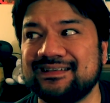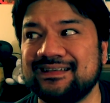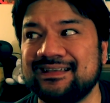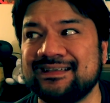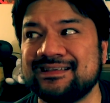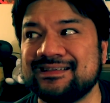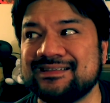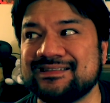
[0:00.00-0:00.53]

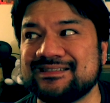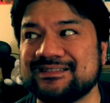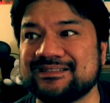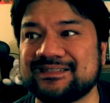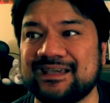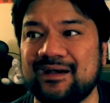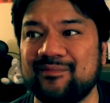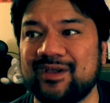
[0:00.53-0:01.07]

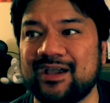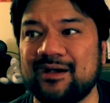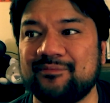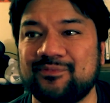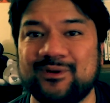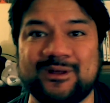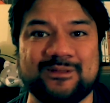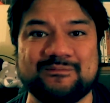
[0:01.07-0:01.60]
is coming
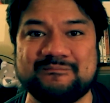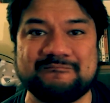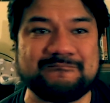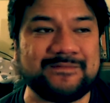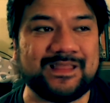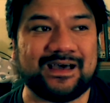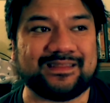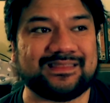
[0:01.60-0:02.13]
up with
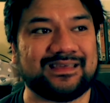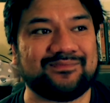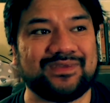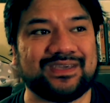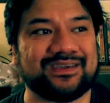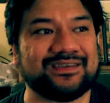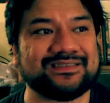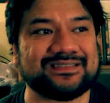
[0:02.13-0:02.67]
nothing
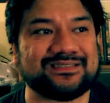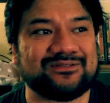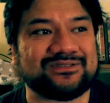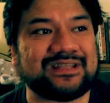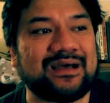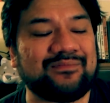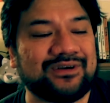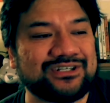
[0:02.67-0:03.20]
because there's
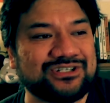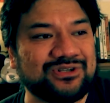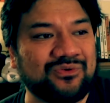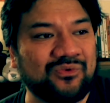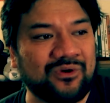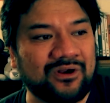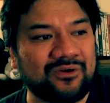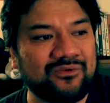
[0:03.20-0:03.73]
not much to
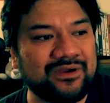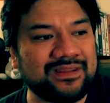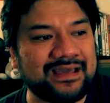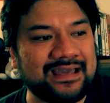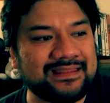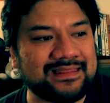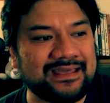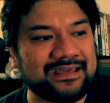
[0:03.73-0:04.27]
work with,
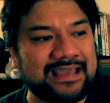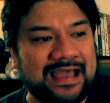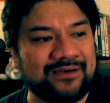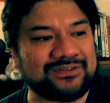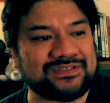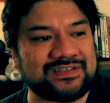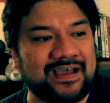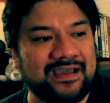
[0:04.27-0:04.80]
I think,
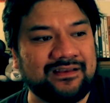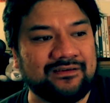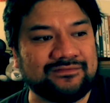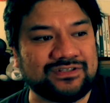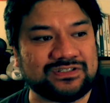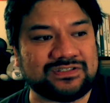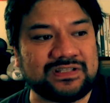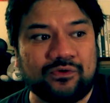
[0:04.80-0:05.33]
outside of
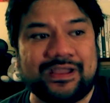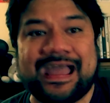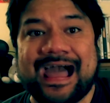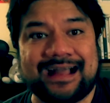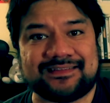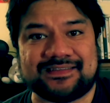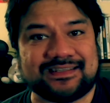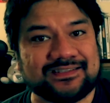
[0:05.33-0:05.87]
just
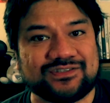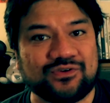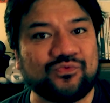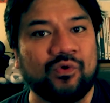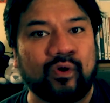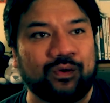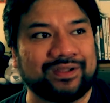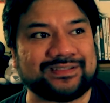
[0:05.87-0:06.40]
reacting to
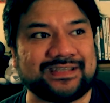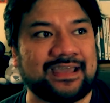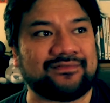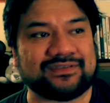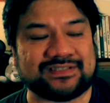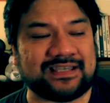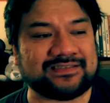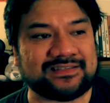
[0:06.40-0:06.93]
Warwick
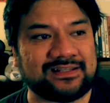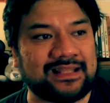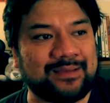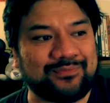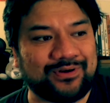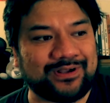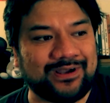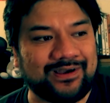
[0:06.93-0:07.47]
Davis as the
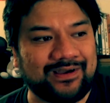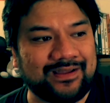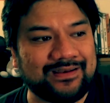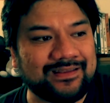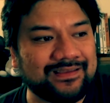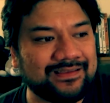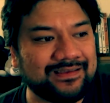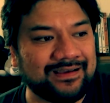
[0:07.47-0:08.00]

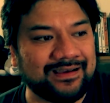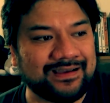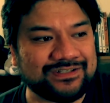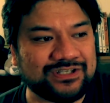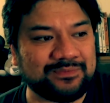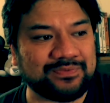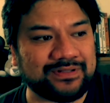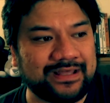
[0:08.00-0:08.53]
leprechaun.
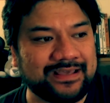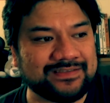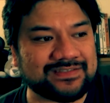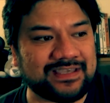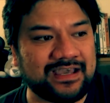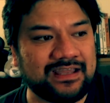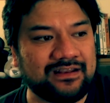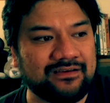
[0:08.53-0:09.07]
She plays
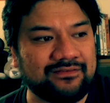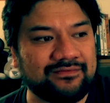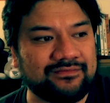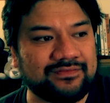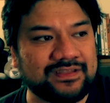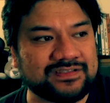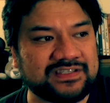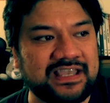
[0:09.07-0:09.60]
kind
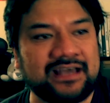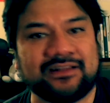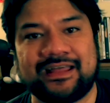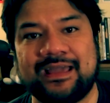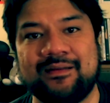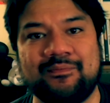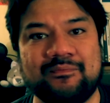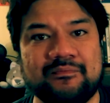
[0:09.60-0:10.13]
of this
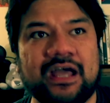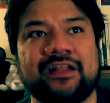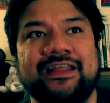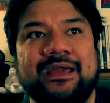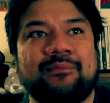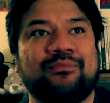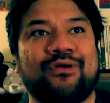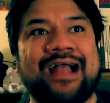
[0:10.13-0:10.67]

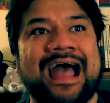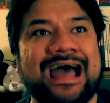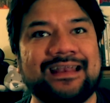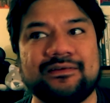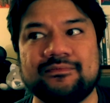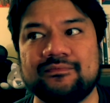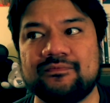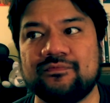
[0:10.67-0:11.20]
LA
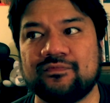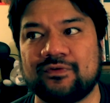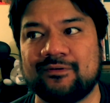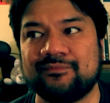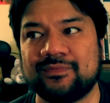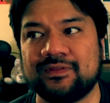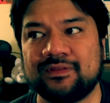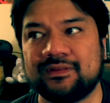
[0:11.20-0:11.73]
brat
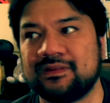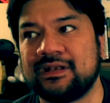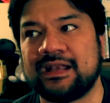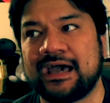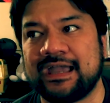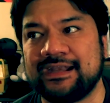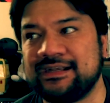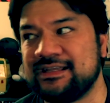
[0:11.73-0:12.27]
from the
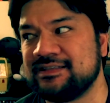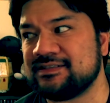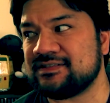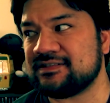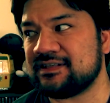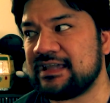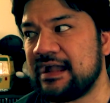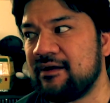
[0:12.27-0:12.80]

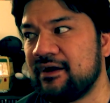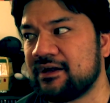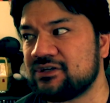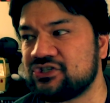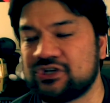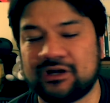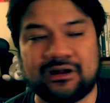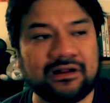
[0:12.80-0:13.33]
90s
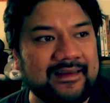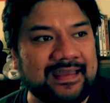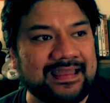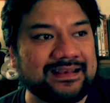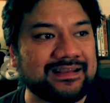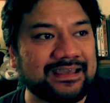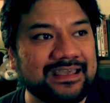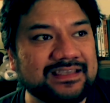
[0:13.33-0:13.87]
caricature,
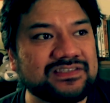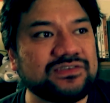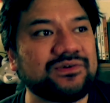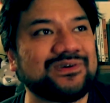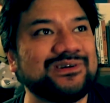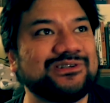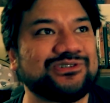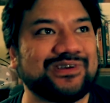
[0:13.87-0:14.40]
and I guess you
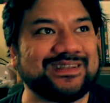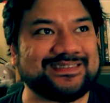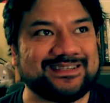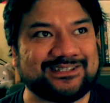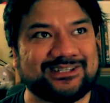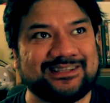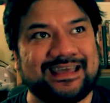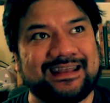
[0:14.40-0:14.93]
could
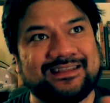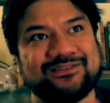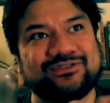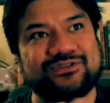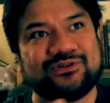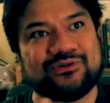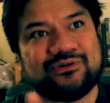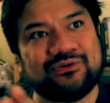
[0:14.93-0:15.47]
transition that
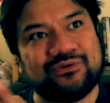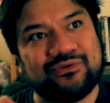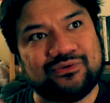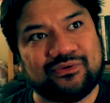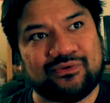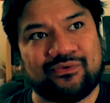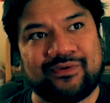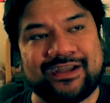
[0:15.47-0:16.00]
into
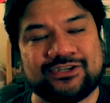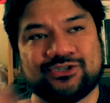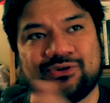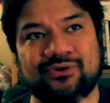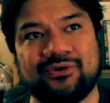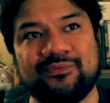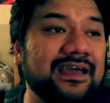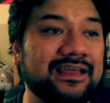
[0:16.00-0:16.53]

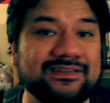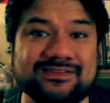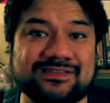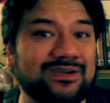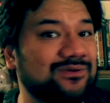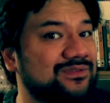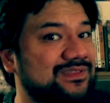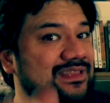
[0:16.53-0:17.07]
Rachel. And
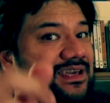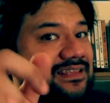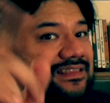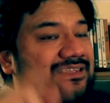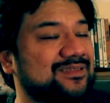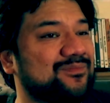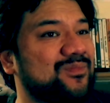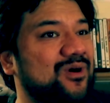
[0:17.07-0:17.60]
don't think
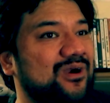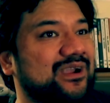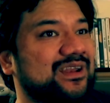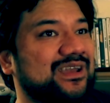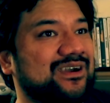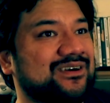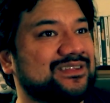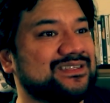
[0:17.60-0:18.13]
that the
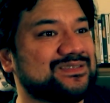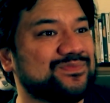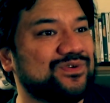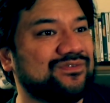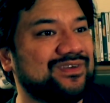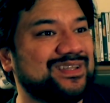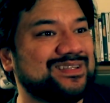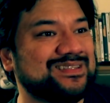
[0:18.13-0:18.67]
marketing on this
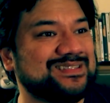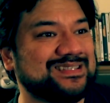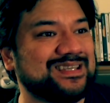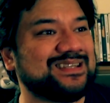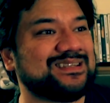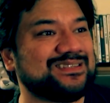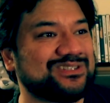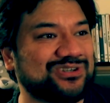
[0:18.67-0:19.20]
movie
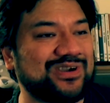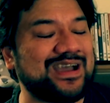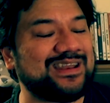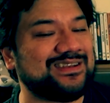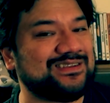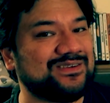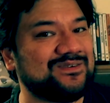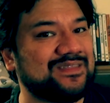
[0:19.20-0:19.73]
didn't try
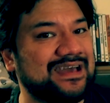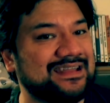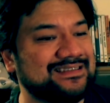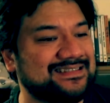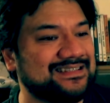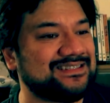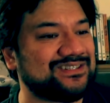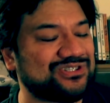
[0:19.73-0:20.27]
to do
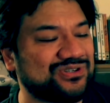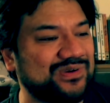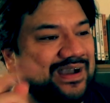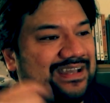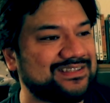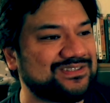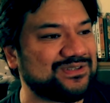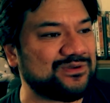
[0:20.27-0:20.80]
that, didn't
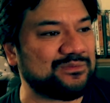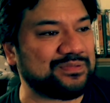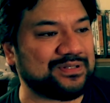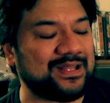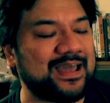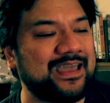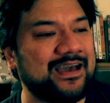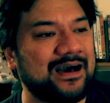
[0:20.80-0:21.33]
try to
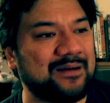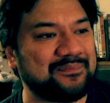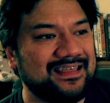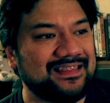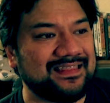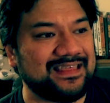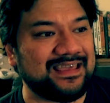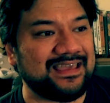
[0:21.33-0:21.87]
play up
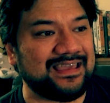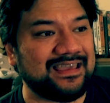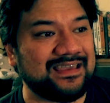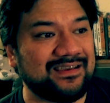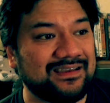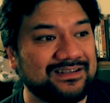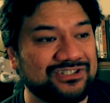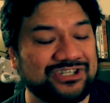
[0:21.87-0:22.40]

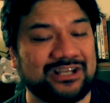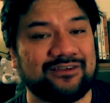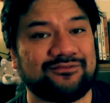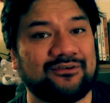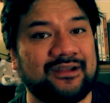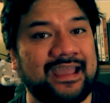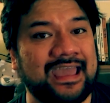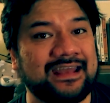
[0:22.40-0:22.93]
the
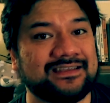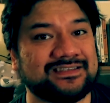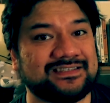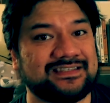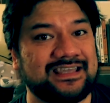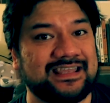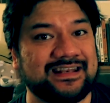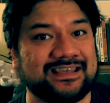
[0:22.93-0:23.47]
Jennifer
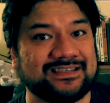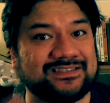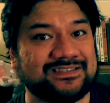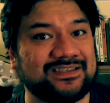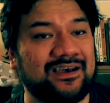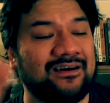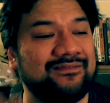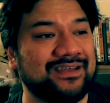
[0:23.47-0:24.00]

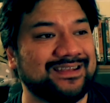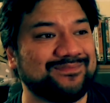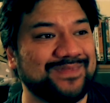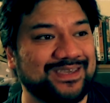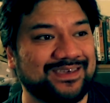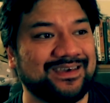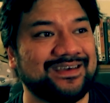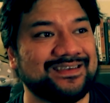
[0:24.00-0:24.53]
Aniston-ness of it,
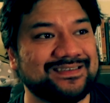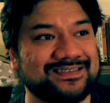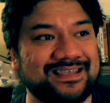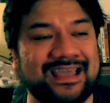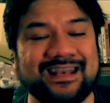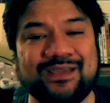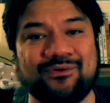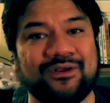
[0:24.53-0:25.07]

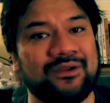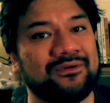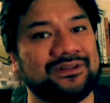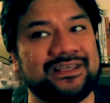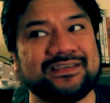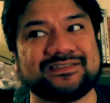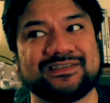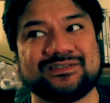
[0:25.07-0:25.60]
because any
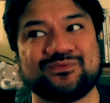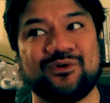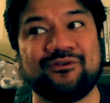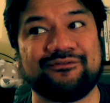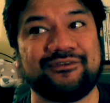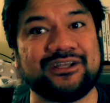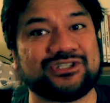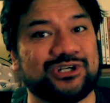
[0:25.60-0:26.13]
re-releases will
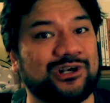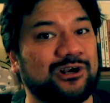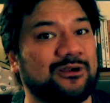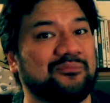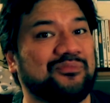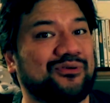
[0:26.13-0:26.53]
feature her